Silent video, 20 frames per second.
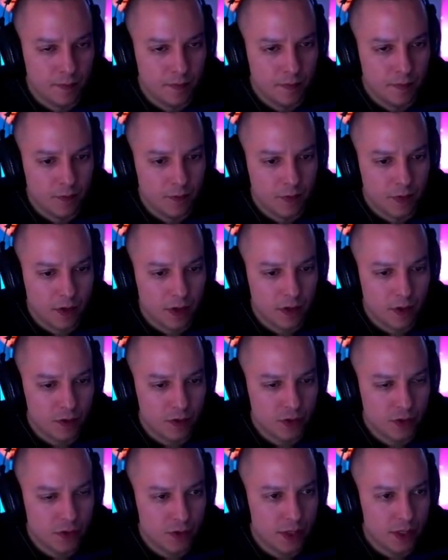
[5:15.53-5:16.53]
We can
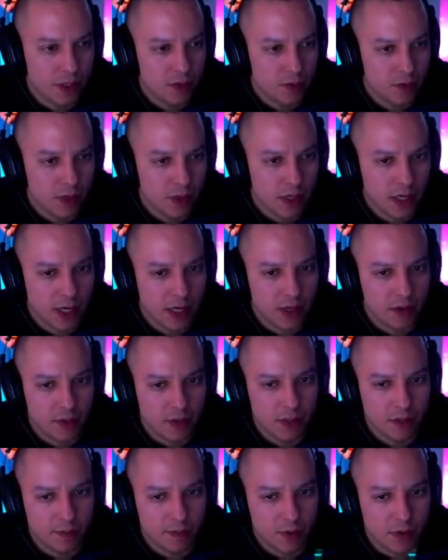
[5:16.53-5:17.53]
go straight into a
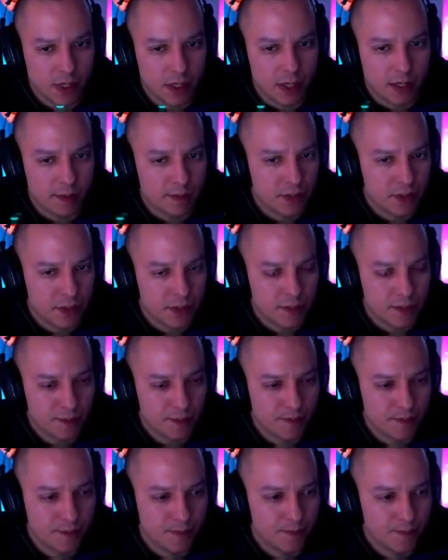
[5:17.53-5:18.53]
Hydra then perhaps
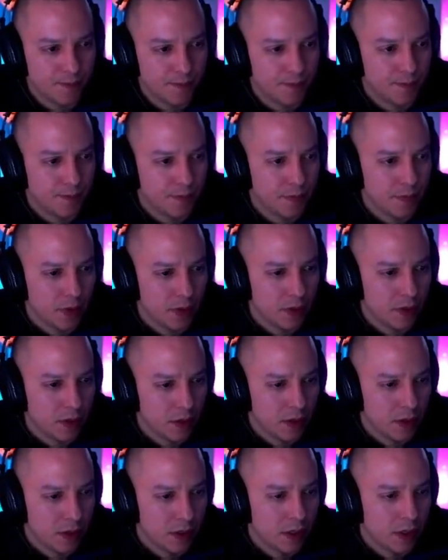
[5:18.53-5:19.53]

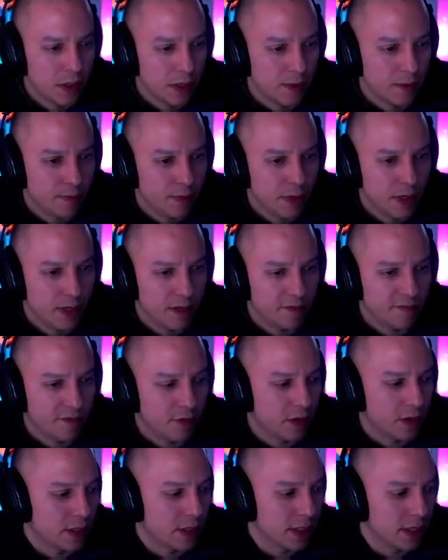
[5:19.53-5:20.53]
and play
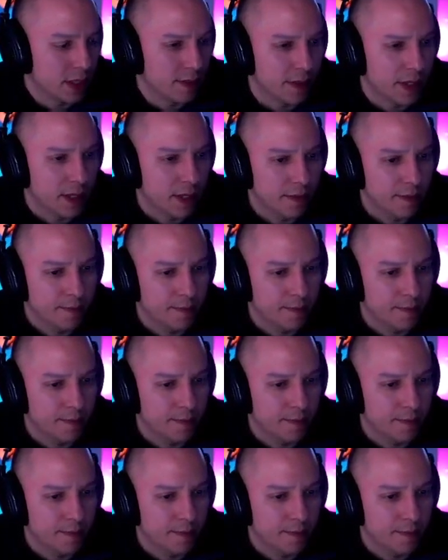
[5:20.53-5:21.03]
for a timing.